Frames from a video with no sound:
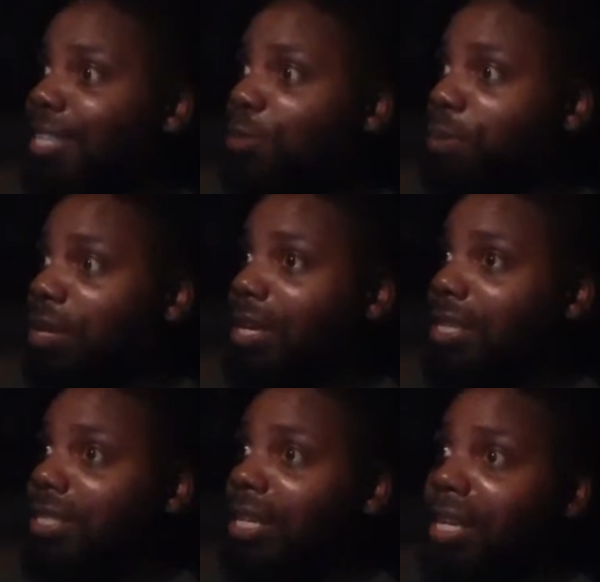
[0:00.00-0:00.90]

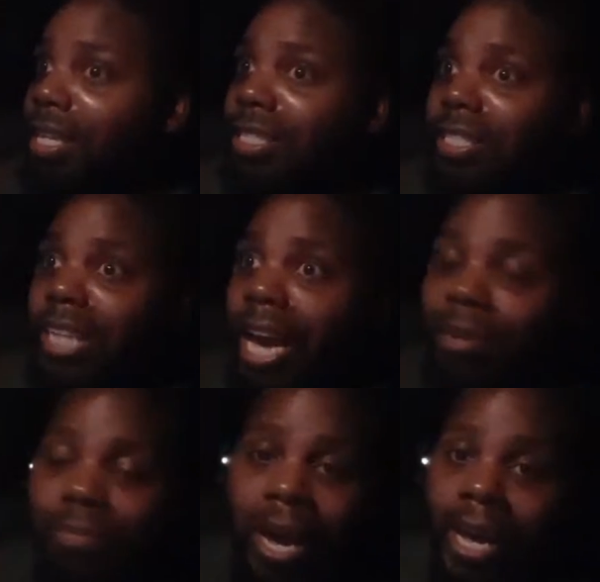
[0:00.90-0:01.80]
experience. Shit,
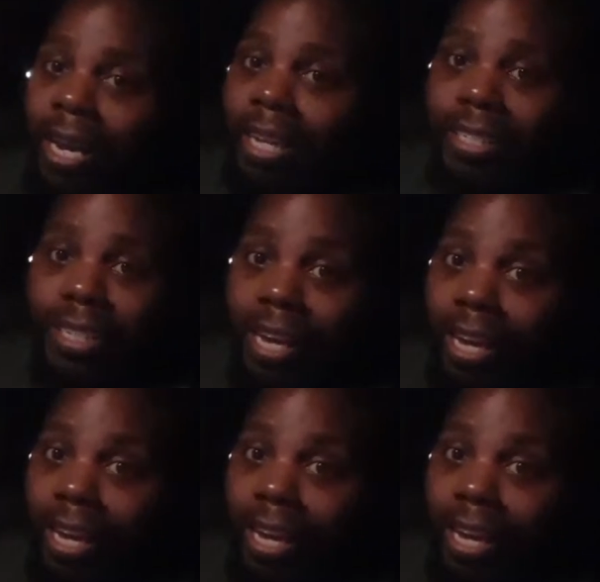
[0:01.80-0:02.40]
man.